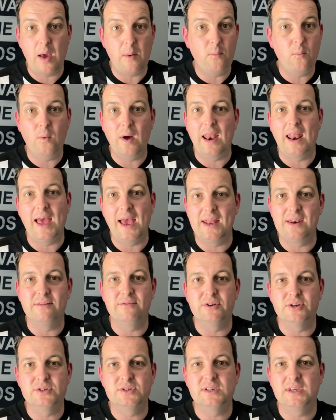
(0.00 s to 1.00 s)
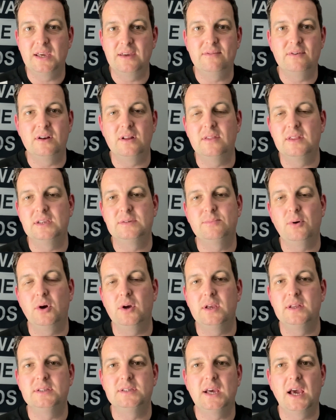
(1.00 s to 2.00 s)
well ahead of us, even at this
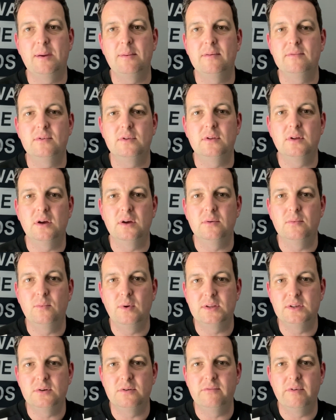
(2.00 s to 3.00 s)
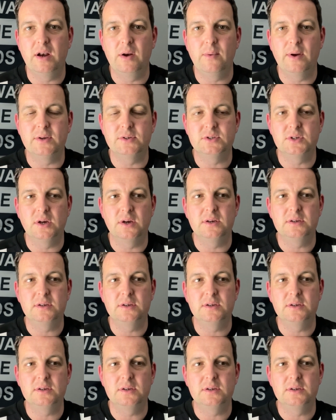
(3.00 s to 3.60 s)
point in time, even though we're doing really well. So